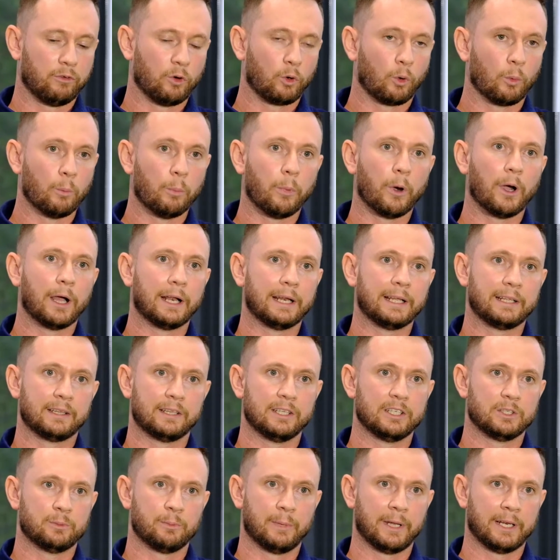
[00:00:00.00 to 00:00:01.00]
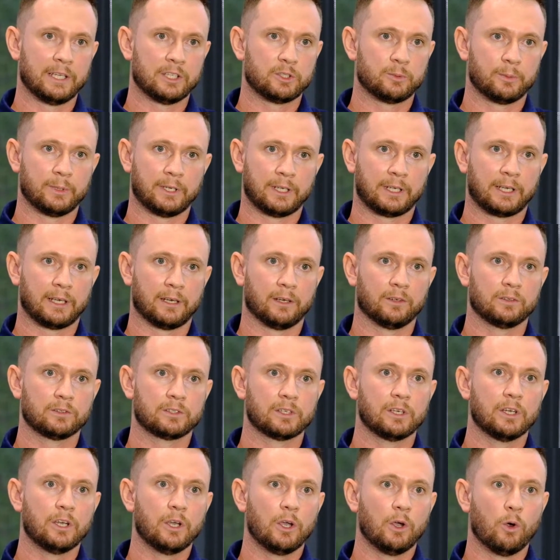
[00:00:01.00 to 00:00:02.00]
compiling these management
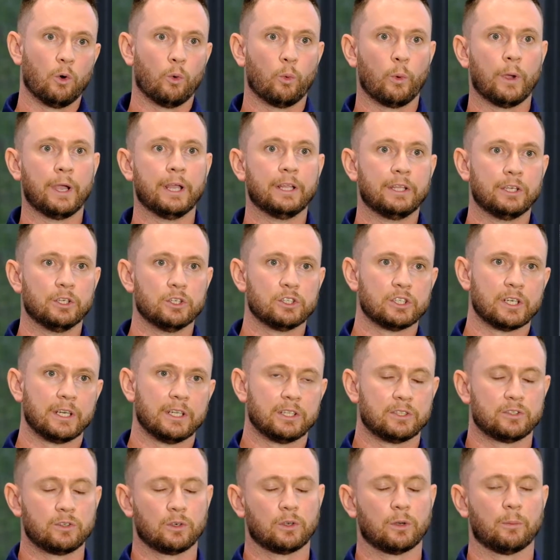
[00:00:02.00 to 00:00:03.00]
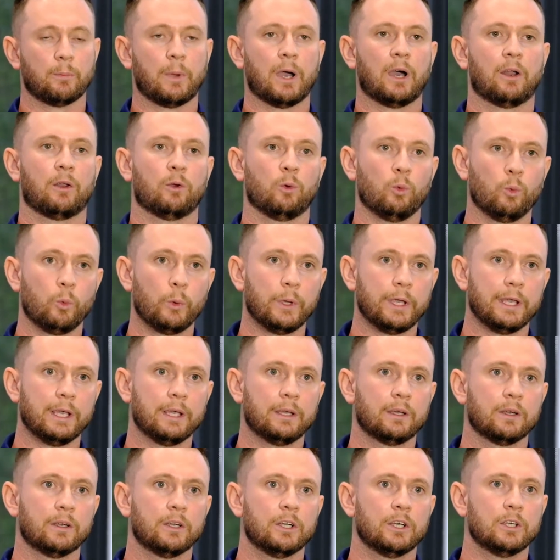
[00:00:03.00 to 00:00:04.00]
accounts, where it usually took about a
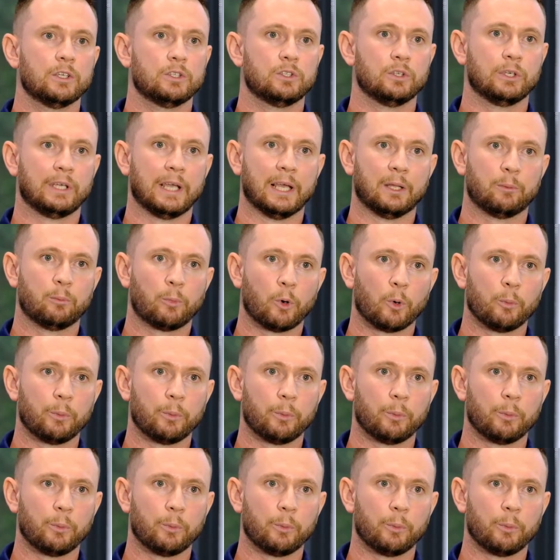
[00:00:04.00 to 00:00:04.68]
week to get